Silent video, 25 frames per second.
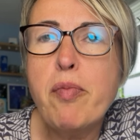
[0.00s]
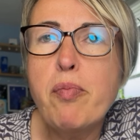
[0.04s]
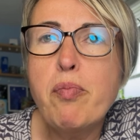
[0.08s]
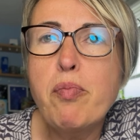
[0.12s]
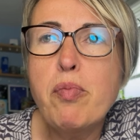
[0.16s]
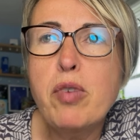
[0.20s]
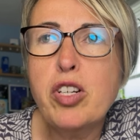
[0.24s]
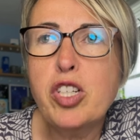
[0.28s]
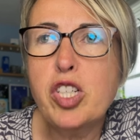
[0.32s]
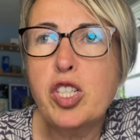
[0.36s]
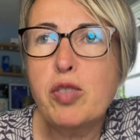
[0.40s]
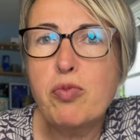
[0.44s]

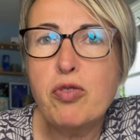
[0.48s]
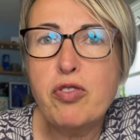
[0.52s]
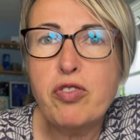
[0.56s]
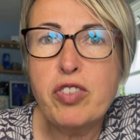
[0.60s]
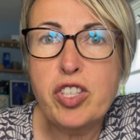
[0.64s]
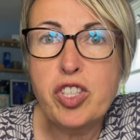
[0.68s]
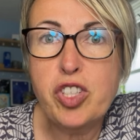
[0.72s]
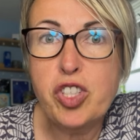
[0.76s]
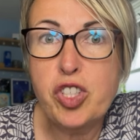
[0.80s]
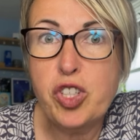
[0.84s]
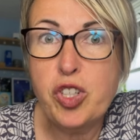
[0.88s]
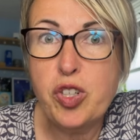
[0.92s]
much more
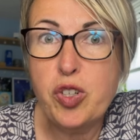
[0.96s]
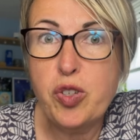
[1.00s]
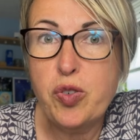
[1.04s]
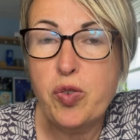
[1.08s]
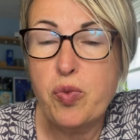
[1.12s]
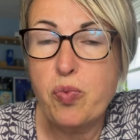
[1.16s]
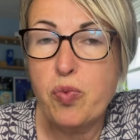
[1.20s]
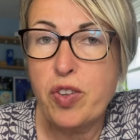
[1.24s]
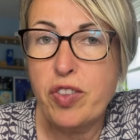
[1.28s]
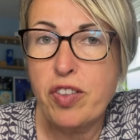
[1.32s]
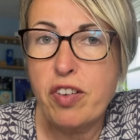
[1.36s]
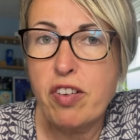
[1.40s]
in
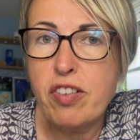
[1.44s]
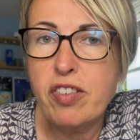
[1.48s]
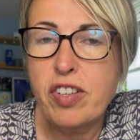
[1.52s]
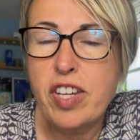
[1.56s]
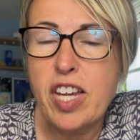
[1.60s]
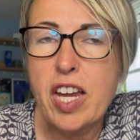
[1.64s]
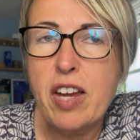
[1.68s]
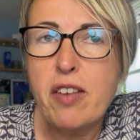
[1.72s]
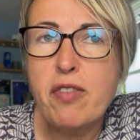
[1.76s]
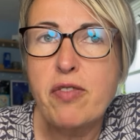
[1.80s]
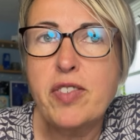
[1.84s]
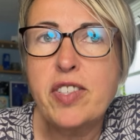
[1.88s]
tune with our
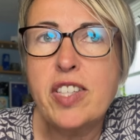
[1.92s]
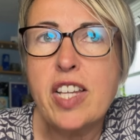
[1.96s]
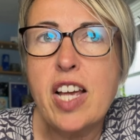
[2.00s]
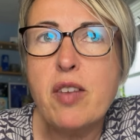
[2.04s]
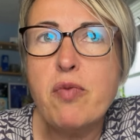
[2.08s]
gifts,